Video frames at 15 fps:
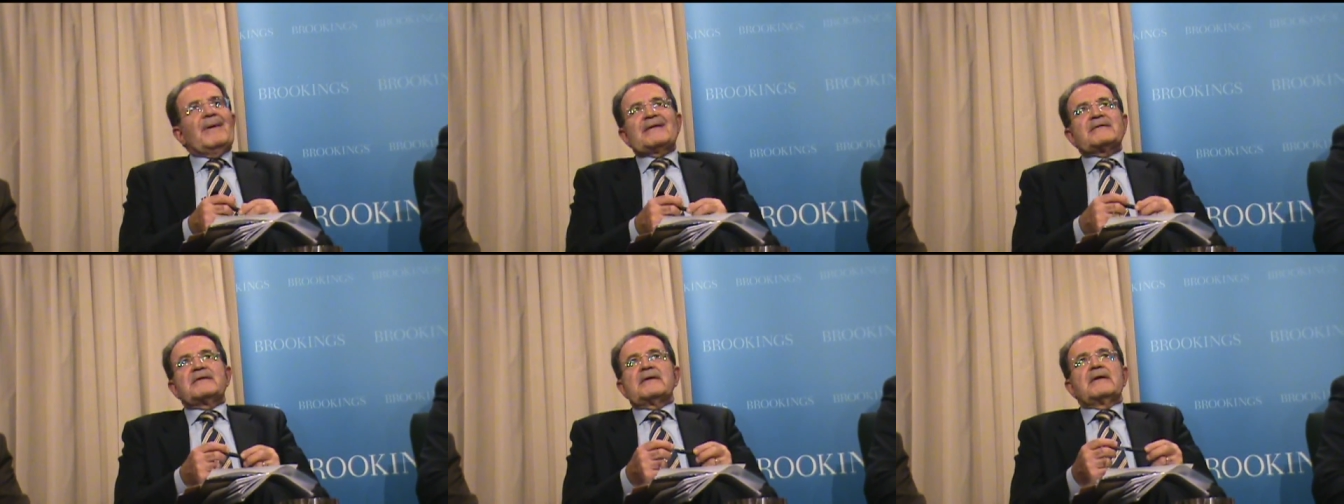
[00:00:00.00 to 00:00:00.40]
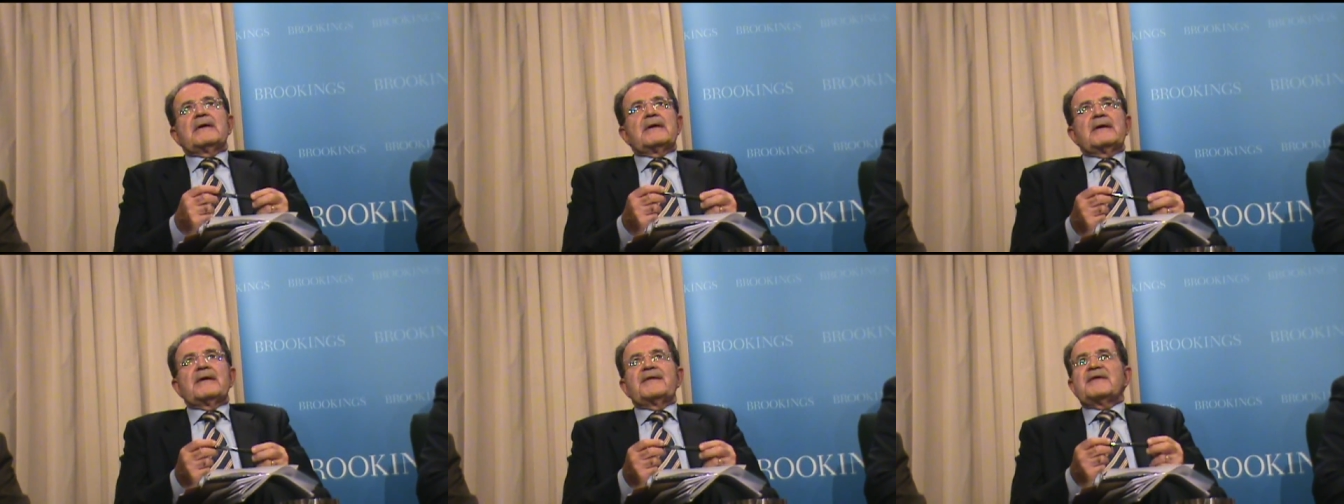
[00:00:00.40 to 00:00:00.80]
But
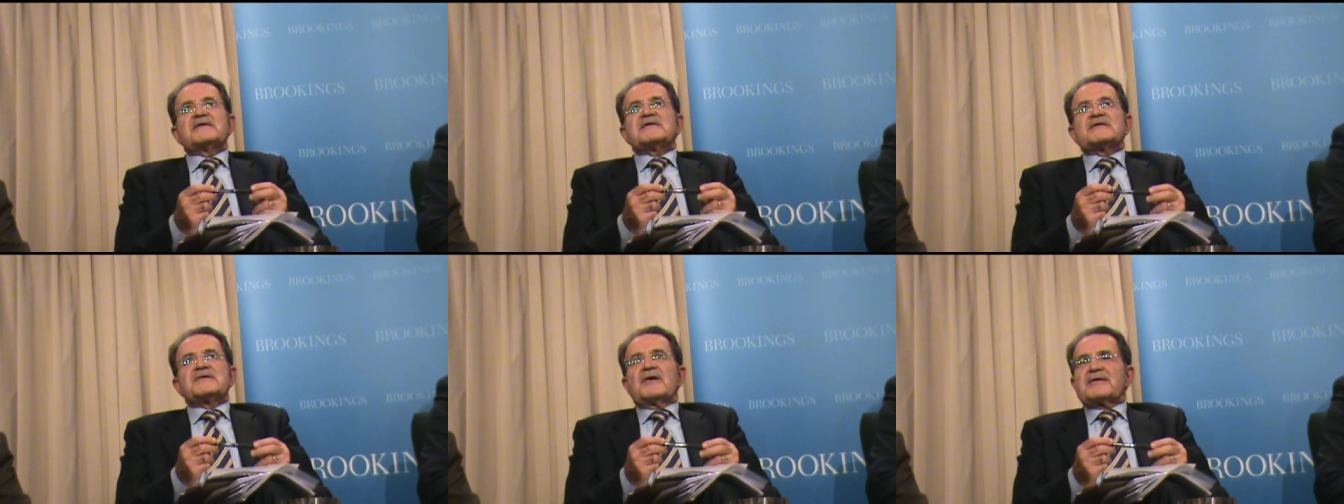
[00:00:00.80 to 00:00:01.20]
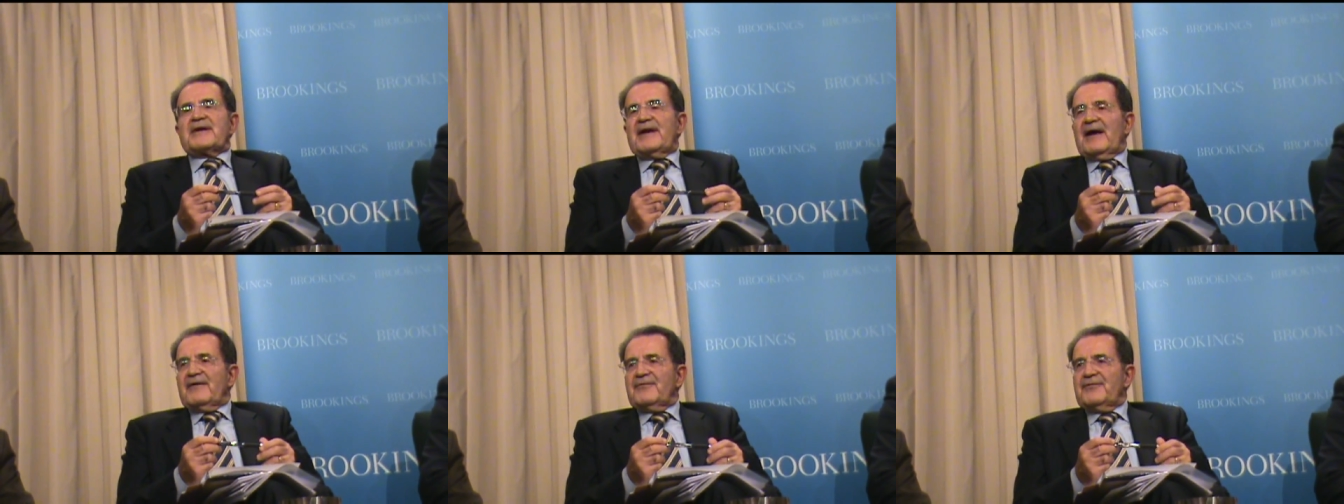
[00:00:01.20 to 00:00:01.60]
this is not
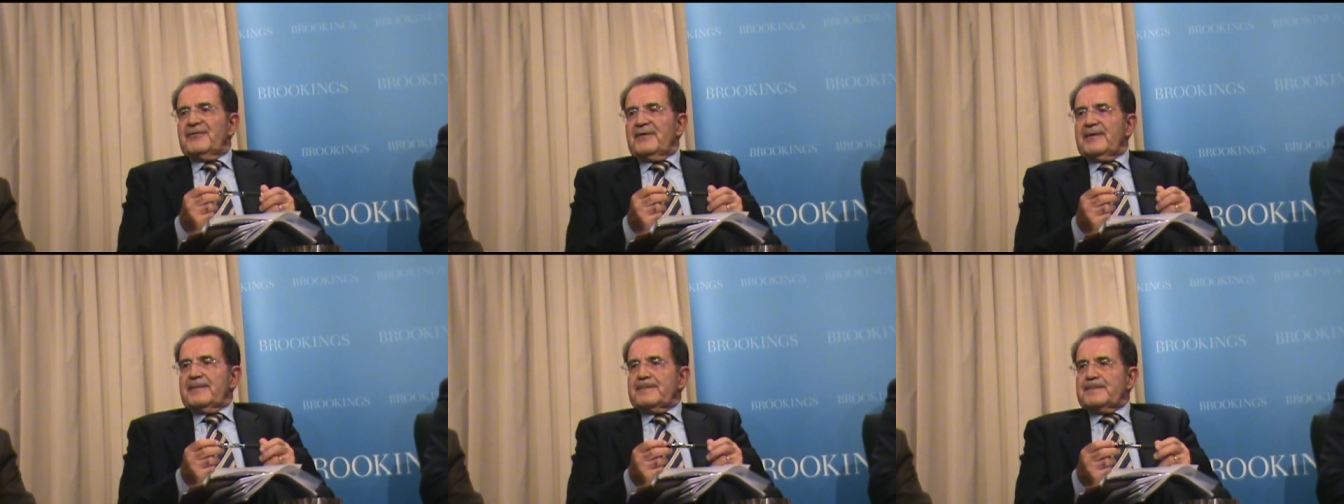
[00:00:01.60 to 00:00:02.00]
enough.